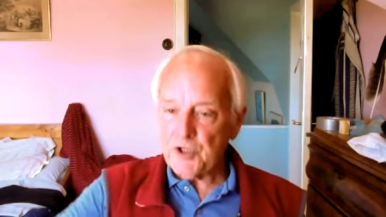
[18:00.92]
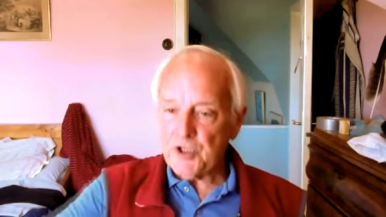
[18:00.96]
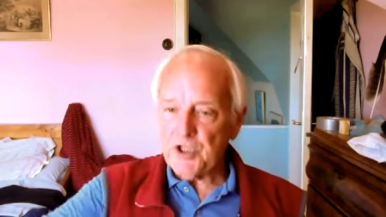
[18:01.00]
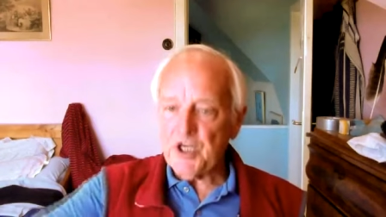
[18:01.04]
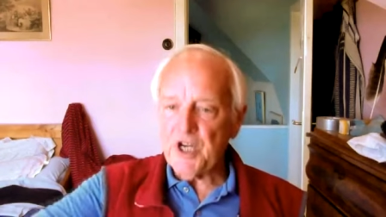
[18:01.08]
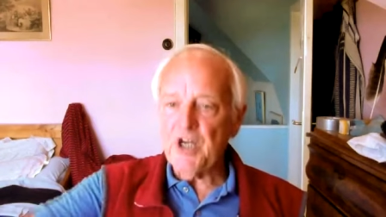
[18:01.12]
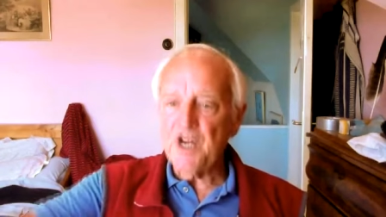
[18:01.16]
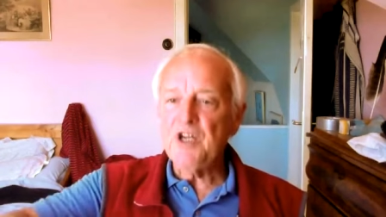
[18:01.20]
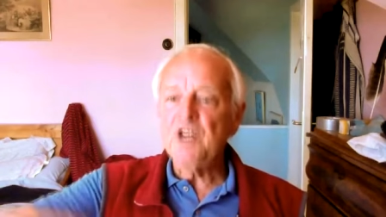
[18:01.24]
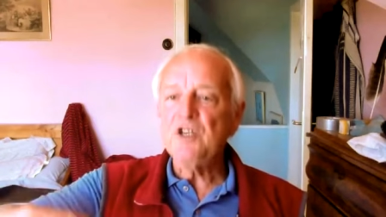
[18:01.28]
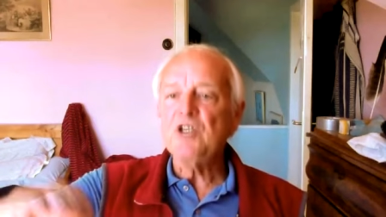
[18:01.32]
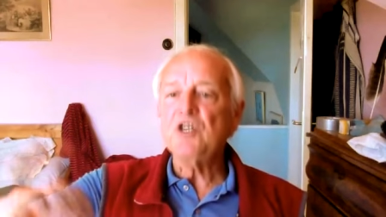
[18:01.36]

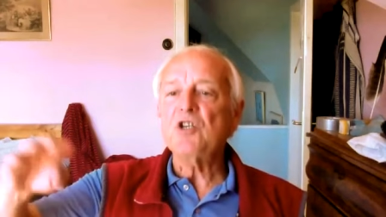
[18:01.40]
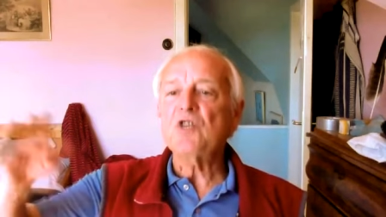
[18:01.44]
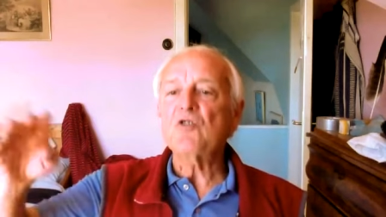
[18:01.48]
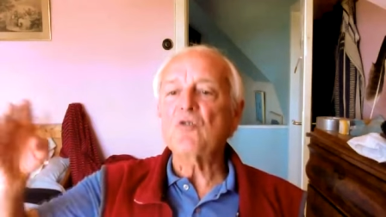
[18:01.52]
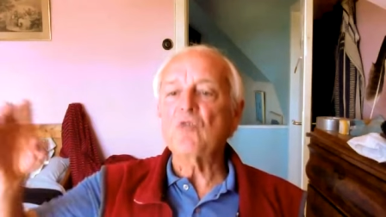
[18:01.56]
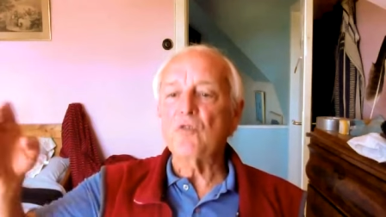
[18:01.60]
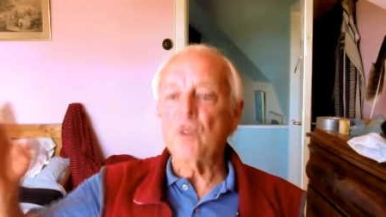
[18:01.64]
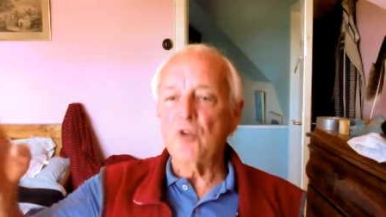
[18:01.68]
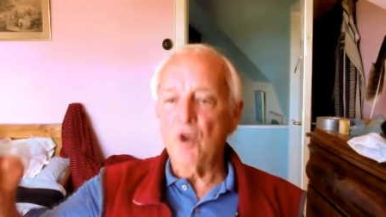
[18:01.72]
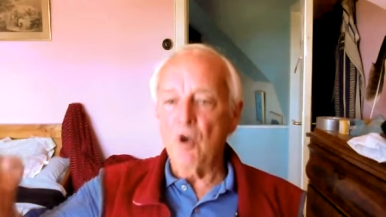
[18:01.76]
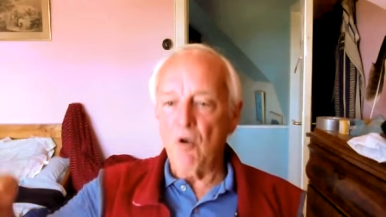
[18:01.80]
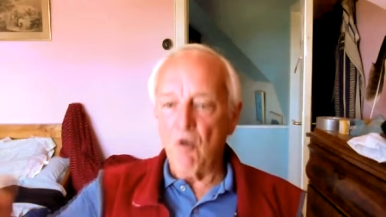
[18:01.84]
changes
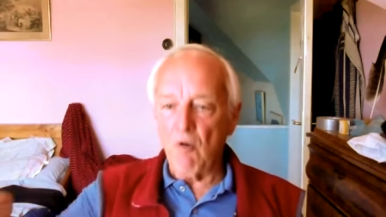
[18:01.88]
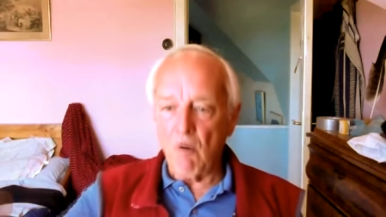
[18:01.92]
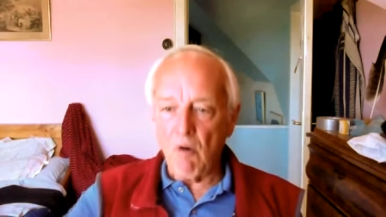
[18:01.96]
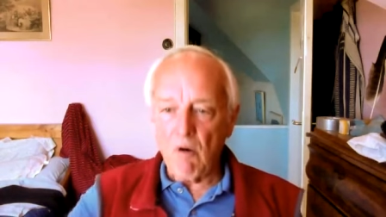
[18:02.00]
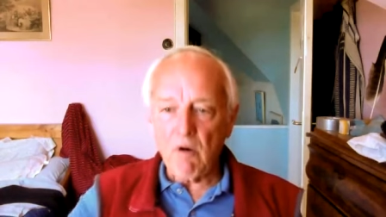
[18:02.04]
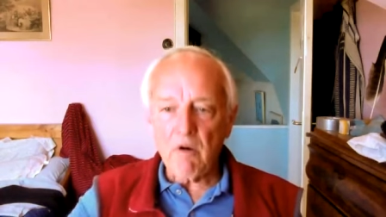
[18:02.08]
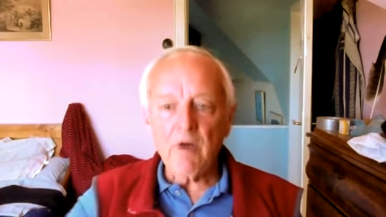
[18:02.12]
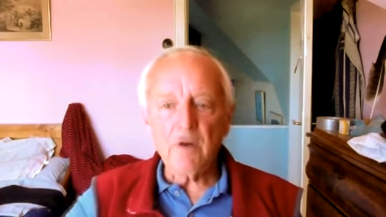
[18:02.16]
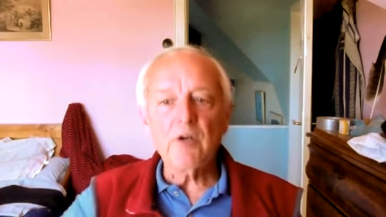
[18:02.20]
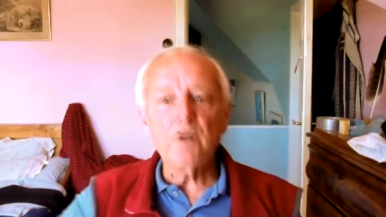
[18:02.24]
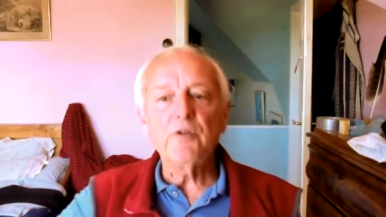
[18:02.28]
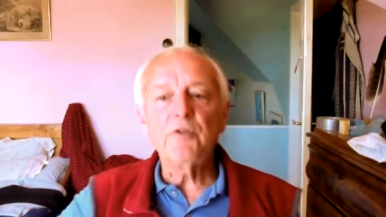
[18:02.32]
on a
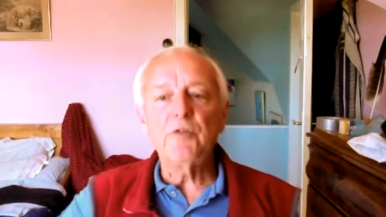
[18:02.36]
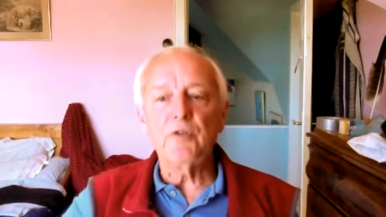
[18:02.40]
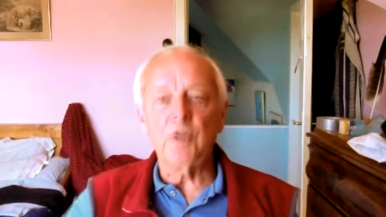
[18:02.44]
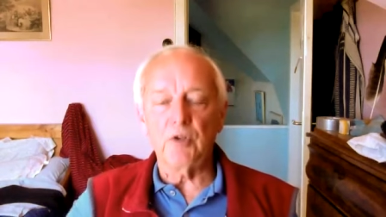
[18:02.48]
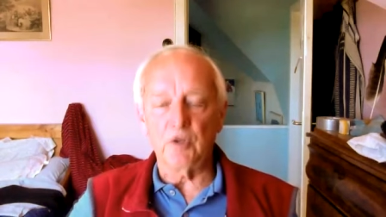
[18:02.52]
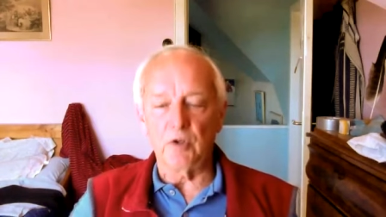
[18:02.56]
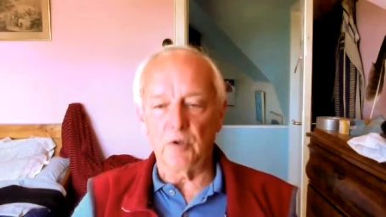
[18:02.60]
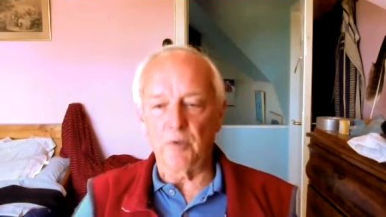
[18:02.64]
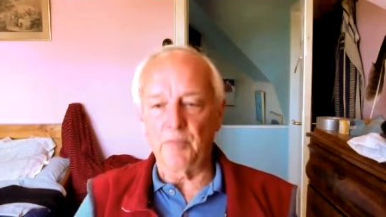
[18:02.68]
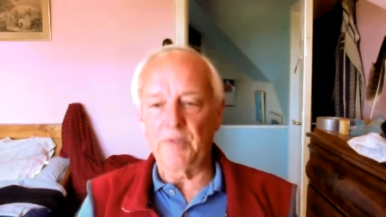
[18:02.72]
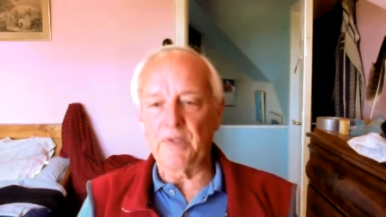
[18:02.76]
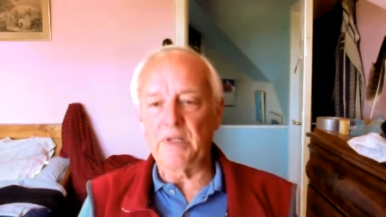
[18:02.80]
longer
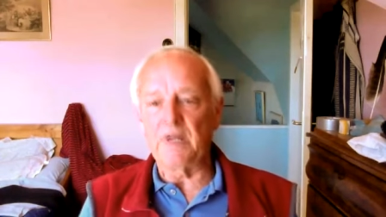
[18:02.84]
term.